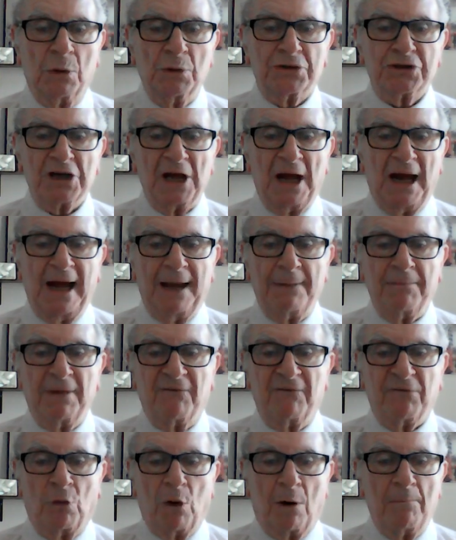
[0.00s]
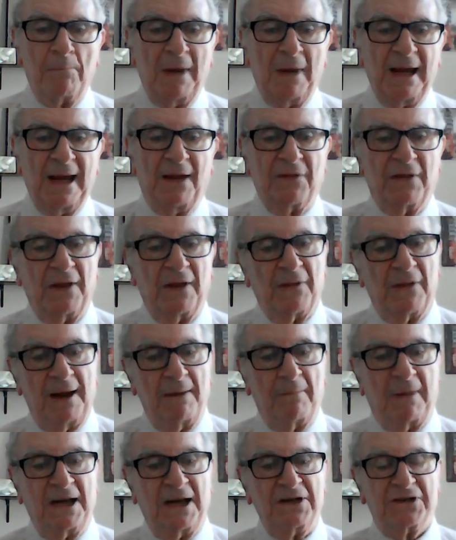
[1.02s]
shine before men that they
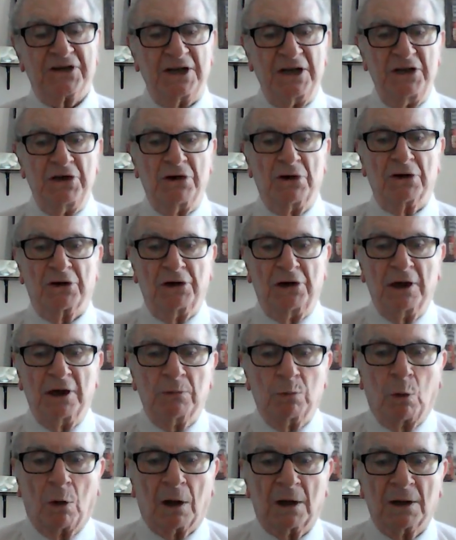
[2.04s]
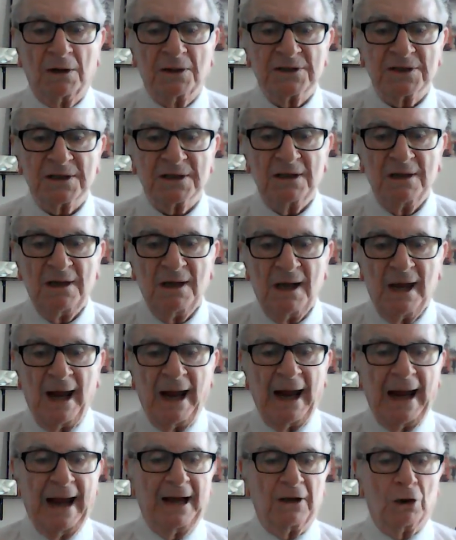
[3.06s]
may see your good works
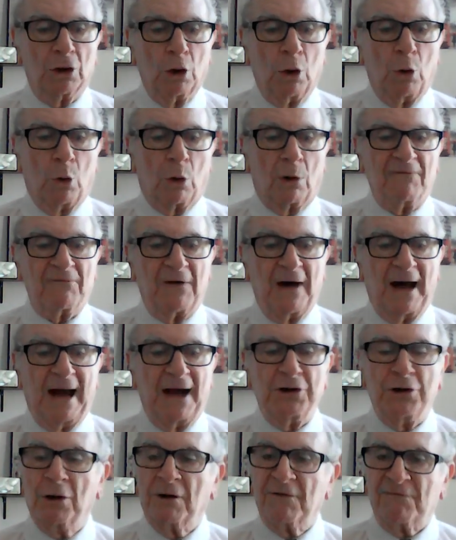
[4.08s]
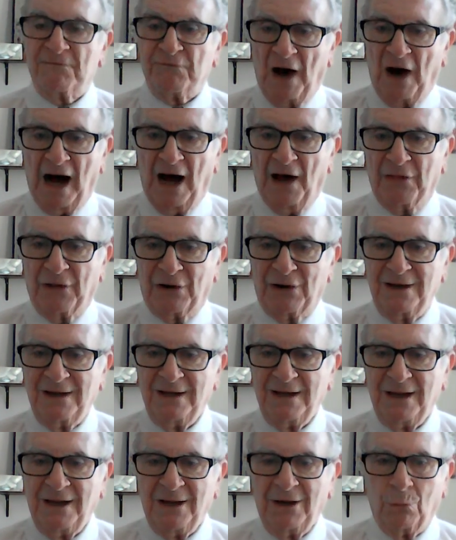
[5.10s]
and glorify your Father
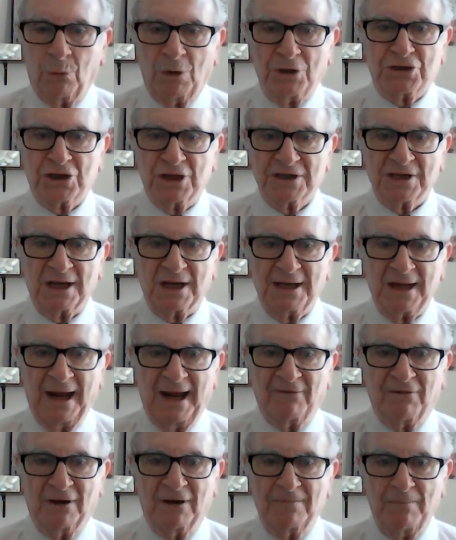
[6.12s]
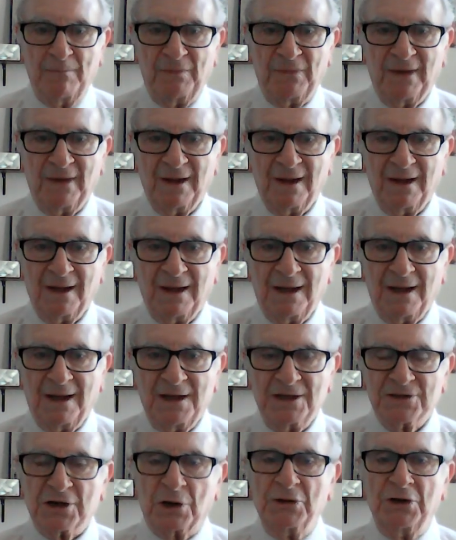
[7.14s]
which is in heaven.
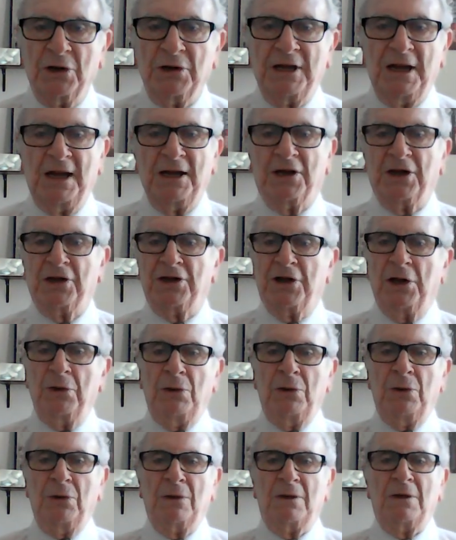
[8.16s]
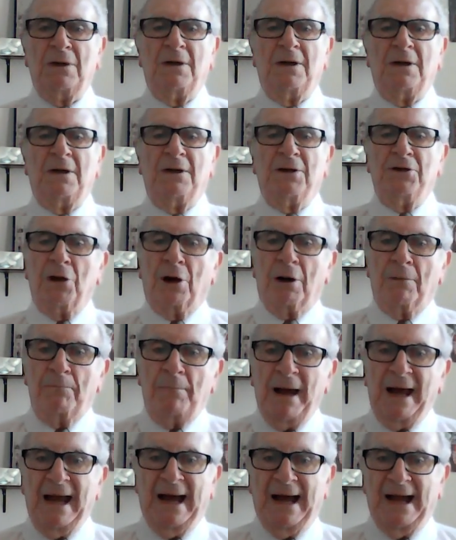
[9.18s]
So you need to do your
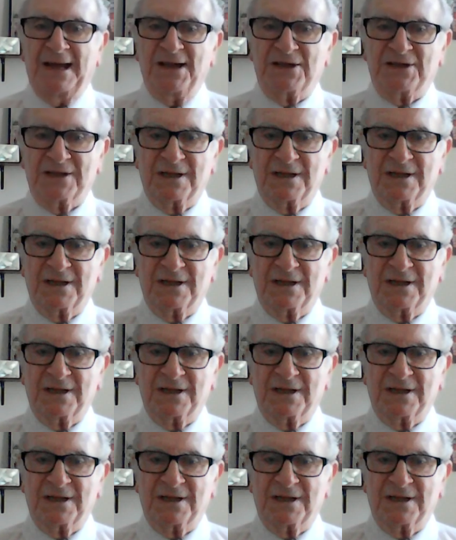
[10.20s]
best.